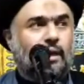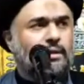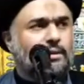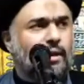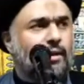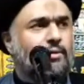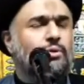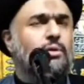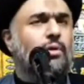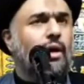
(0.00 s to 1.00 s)
And
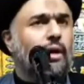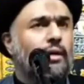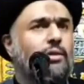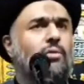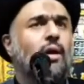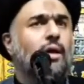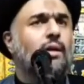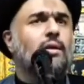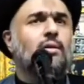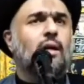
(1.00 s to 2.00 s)
started to cry and
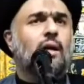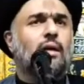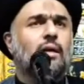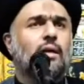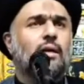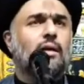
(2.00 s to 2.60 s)
cry and cry.